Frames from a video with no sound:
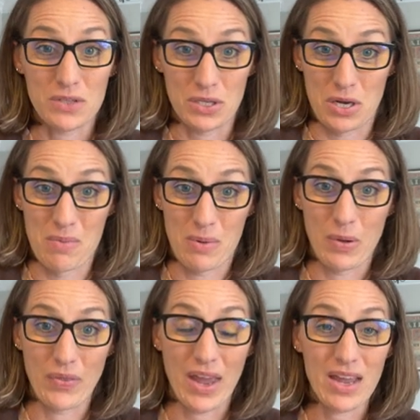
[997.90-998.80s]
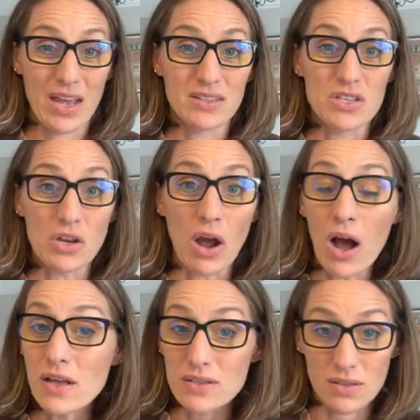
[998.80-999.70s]
system up all night, it's
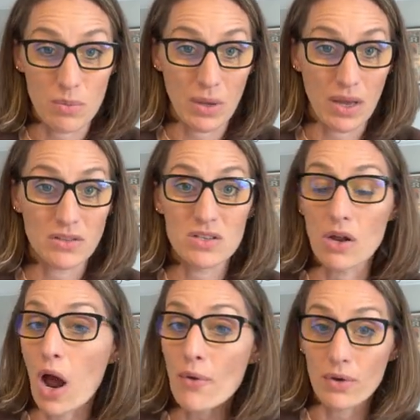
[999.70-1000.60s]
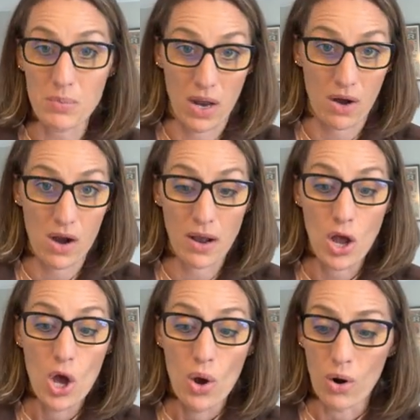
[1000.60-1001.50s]
not sleeping, it's not repairing.
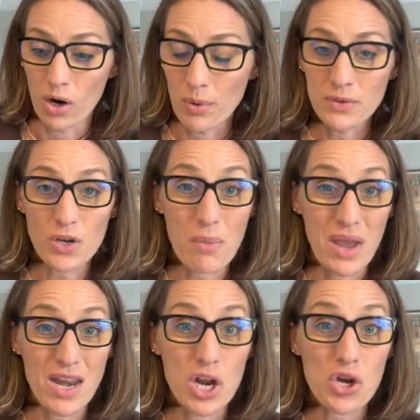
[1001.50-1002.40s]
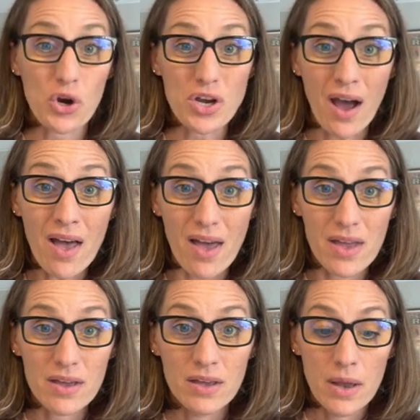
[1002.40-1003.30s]
Hormones are made in your gut.
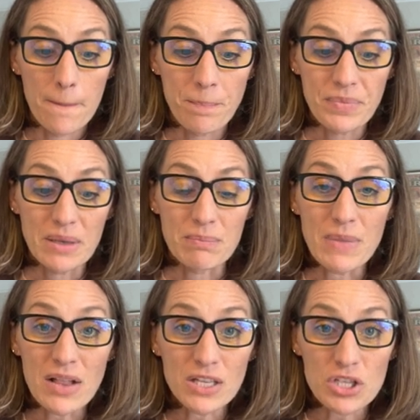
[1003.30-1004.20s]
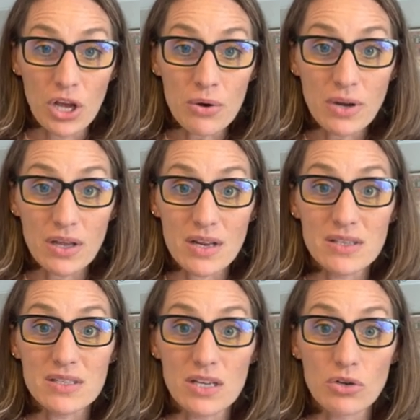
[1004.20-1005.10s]
Melatonin
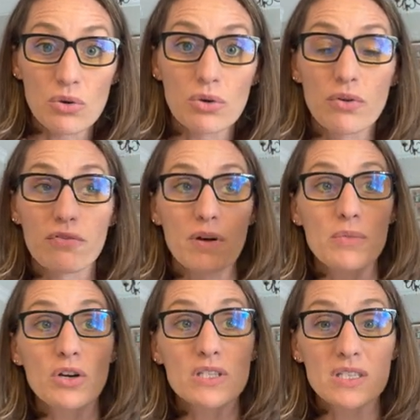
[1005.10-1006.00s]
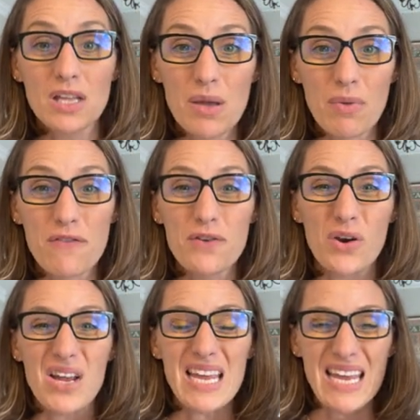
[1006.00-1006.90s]
is signaled from your sleep. If
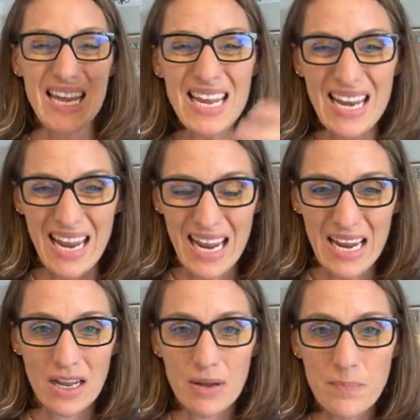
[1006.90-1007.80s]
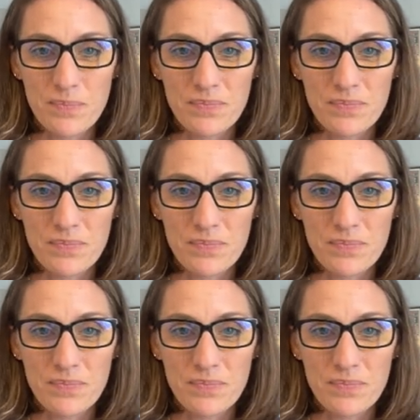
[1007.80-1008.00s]
you're eating